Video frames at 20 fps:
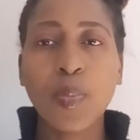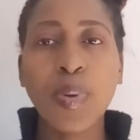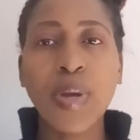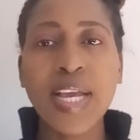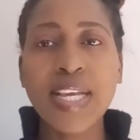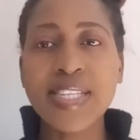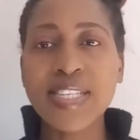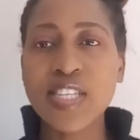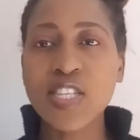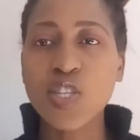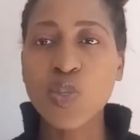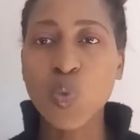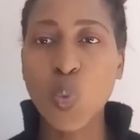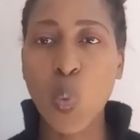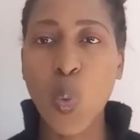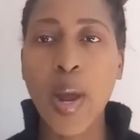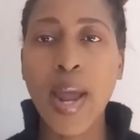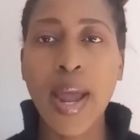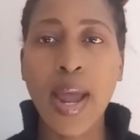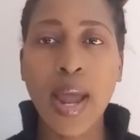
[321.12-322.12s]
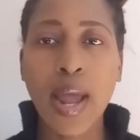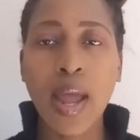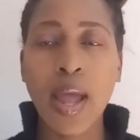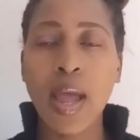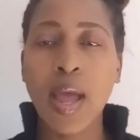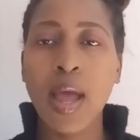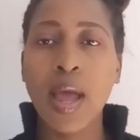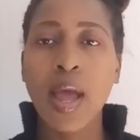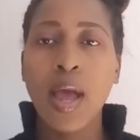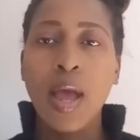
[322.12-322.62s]
places where
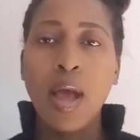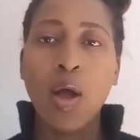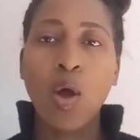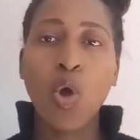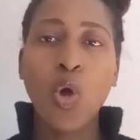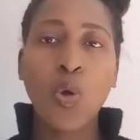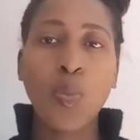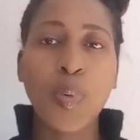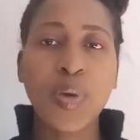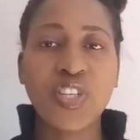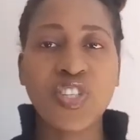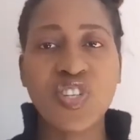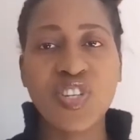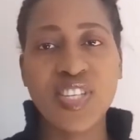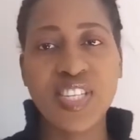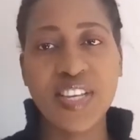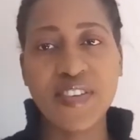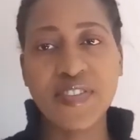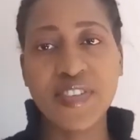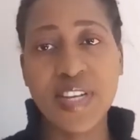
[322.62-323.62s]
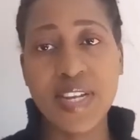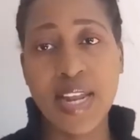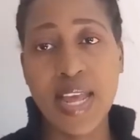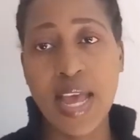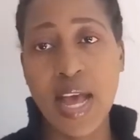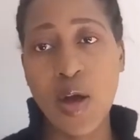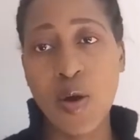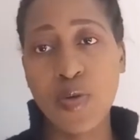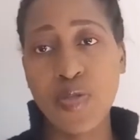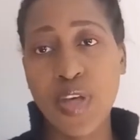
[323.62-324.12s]
occupational safety
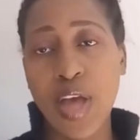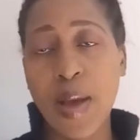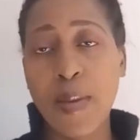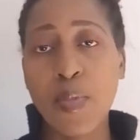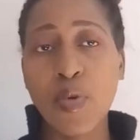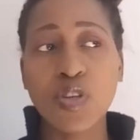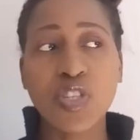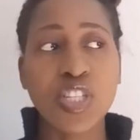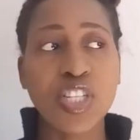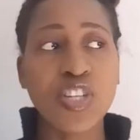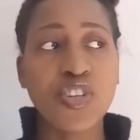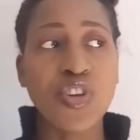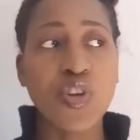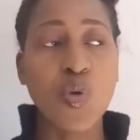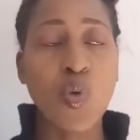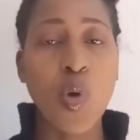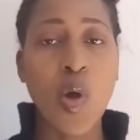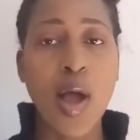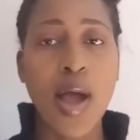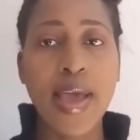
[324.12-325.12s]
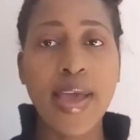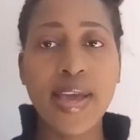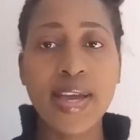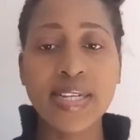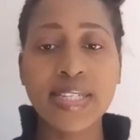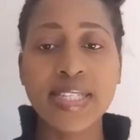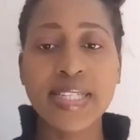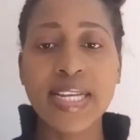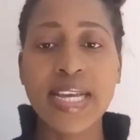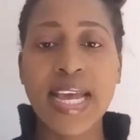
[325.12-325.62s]
and health are mostly
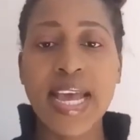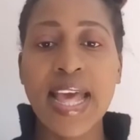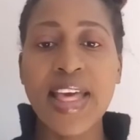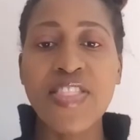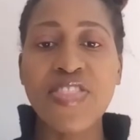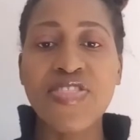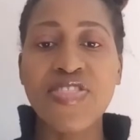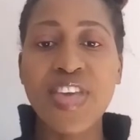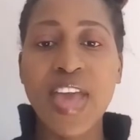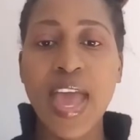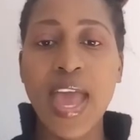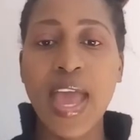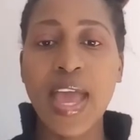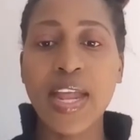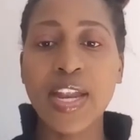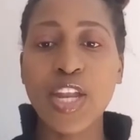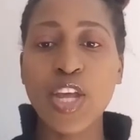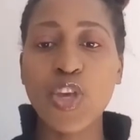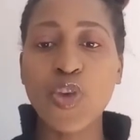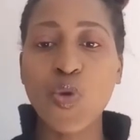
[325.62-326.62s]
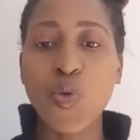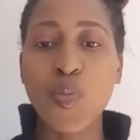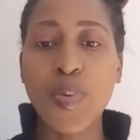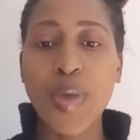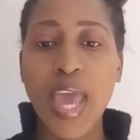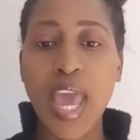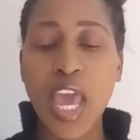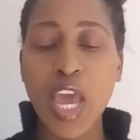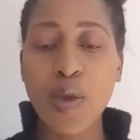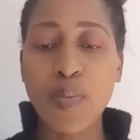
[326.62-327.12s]
required, then you'll
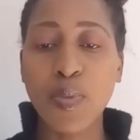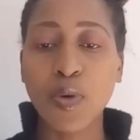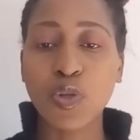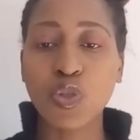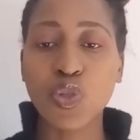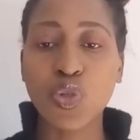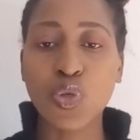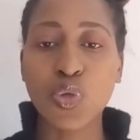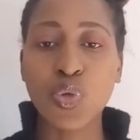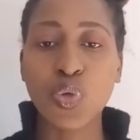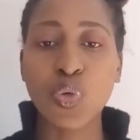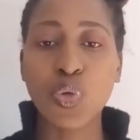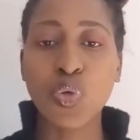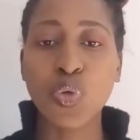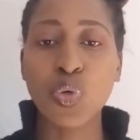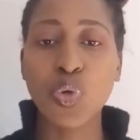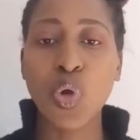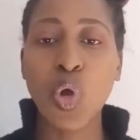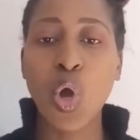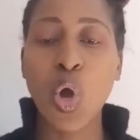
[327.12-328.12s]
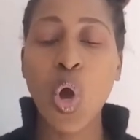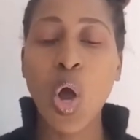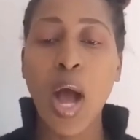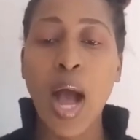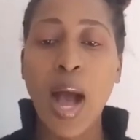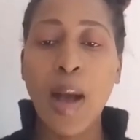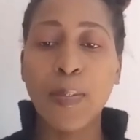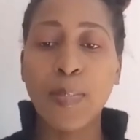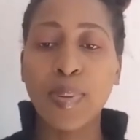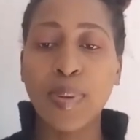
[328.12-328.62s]
be able to
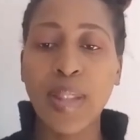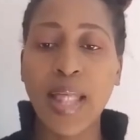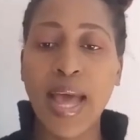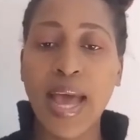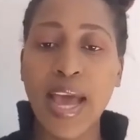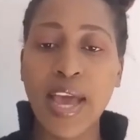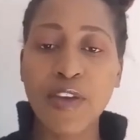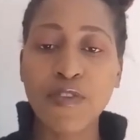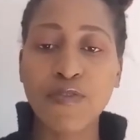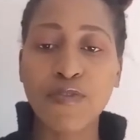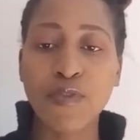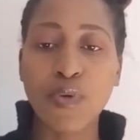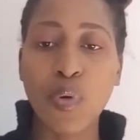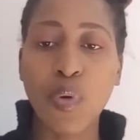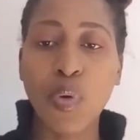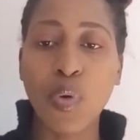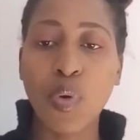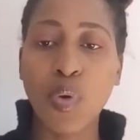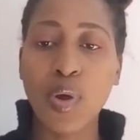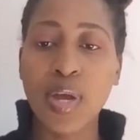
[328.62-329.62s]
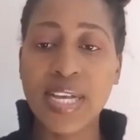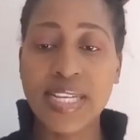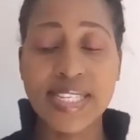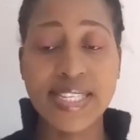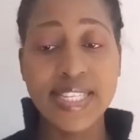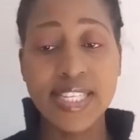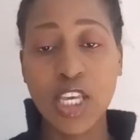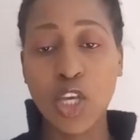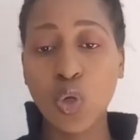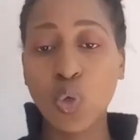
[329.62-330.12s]
apply for a
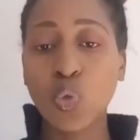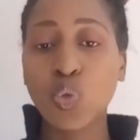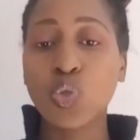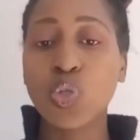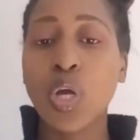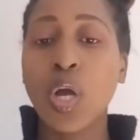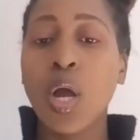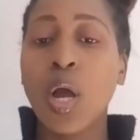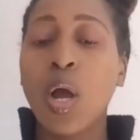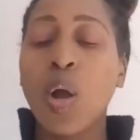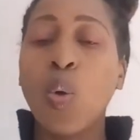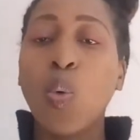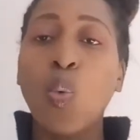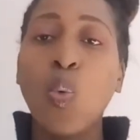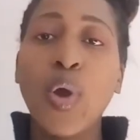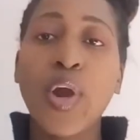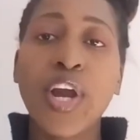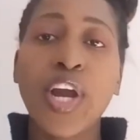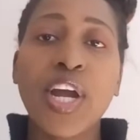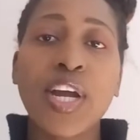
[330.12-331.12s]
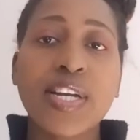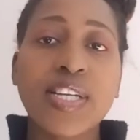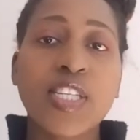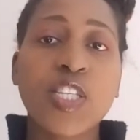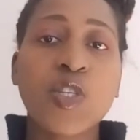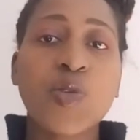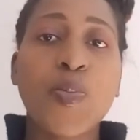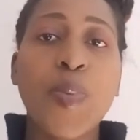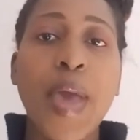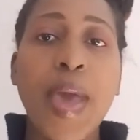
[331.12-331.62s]
skilled
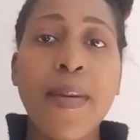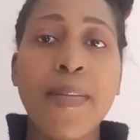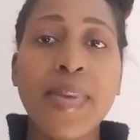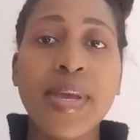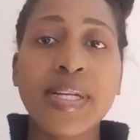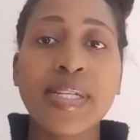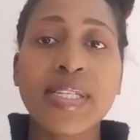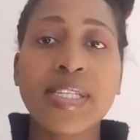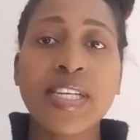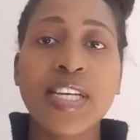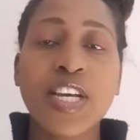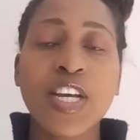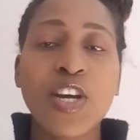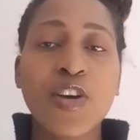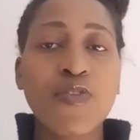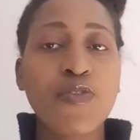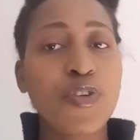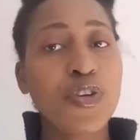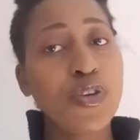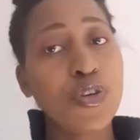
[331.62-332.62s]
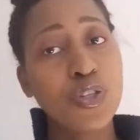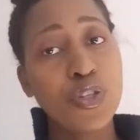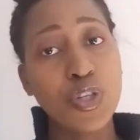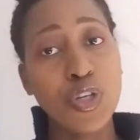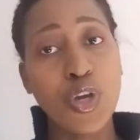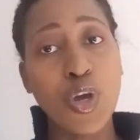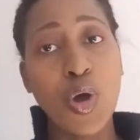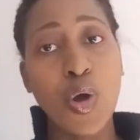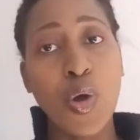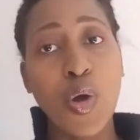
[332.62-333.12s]
workers permit for you to
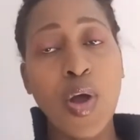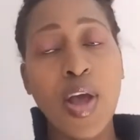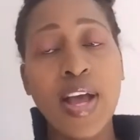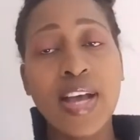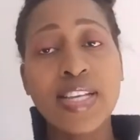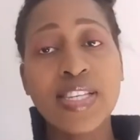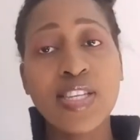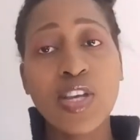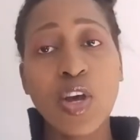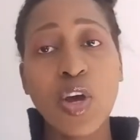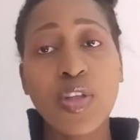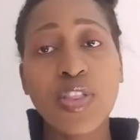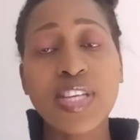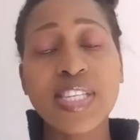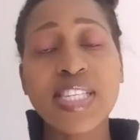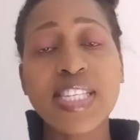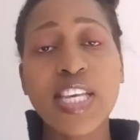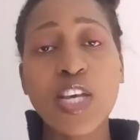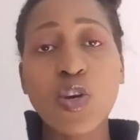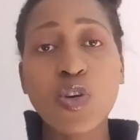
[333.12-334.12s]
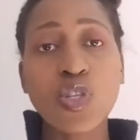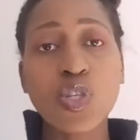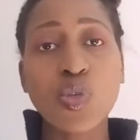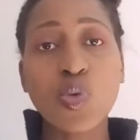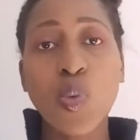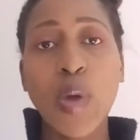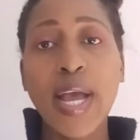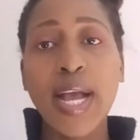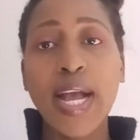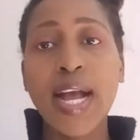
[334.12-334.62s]
go. So the skilled
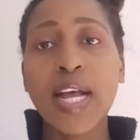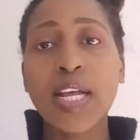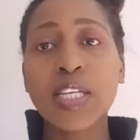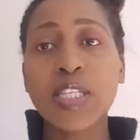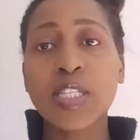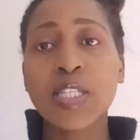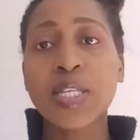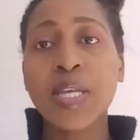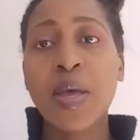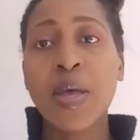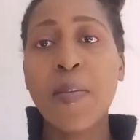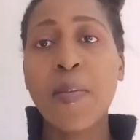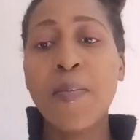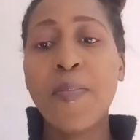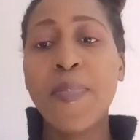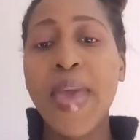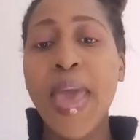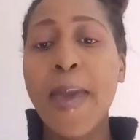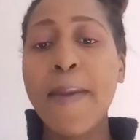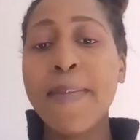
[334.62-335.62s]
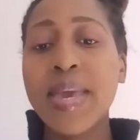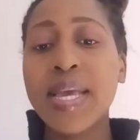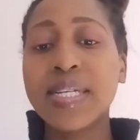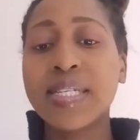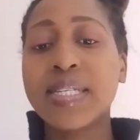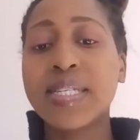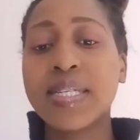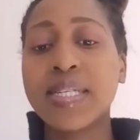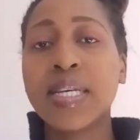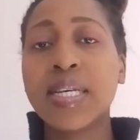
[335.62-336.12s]
workers
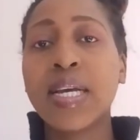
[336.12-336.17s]
permit,